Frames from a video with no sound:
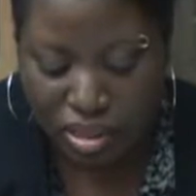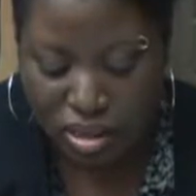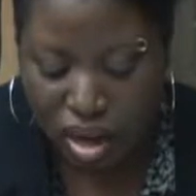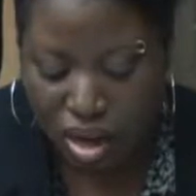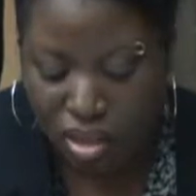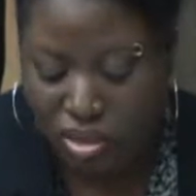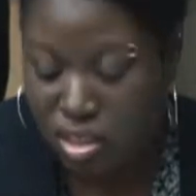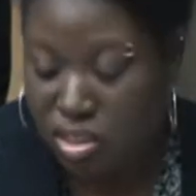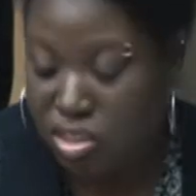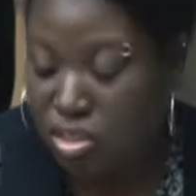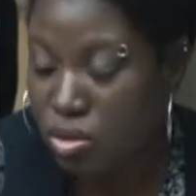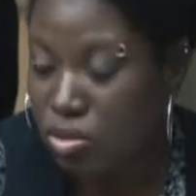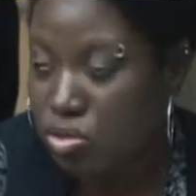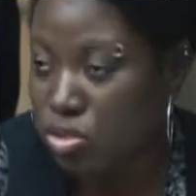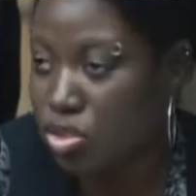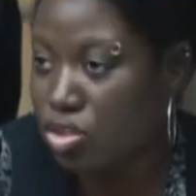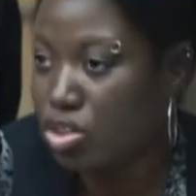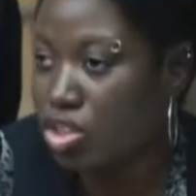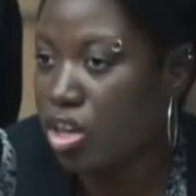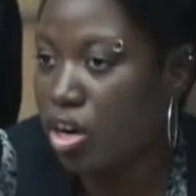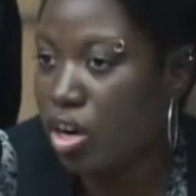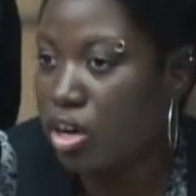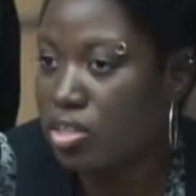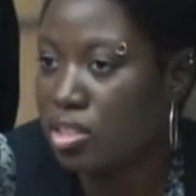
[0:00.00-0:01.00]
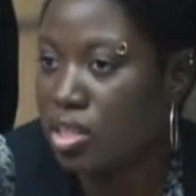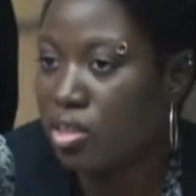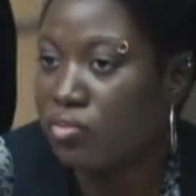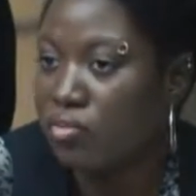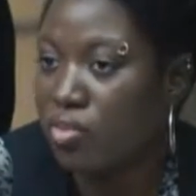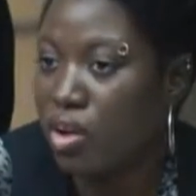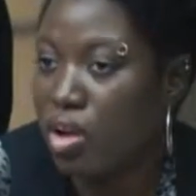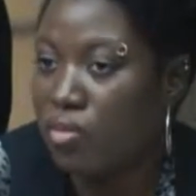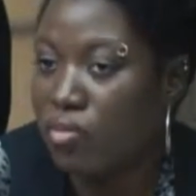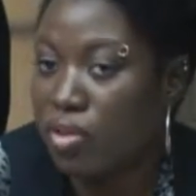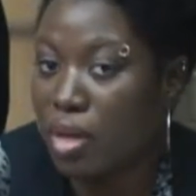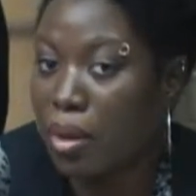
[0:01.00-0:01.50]
non-disclosure charge
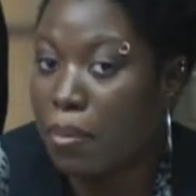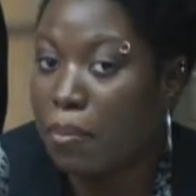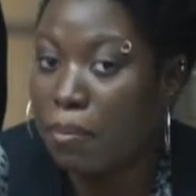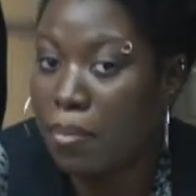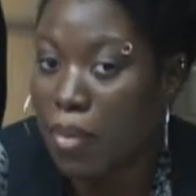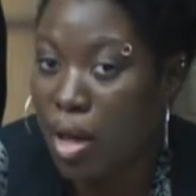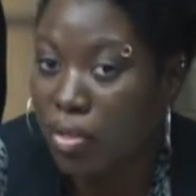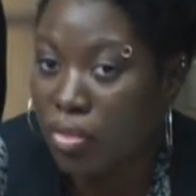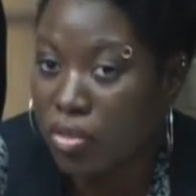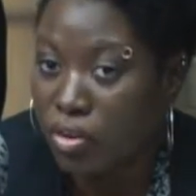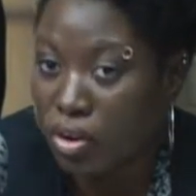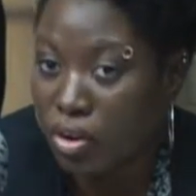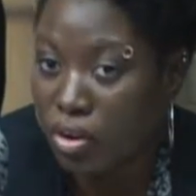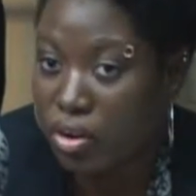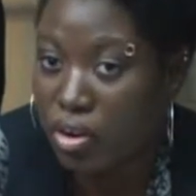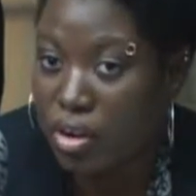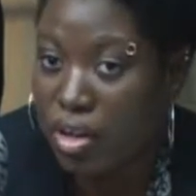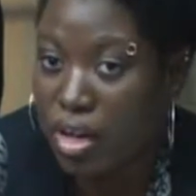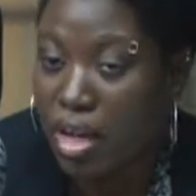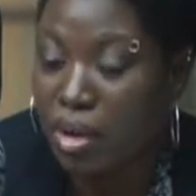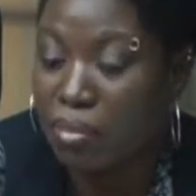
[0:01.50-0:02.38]
involving a mother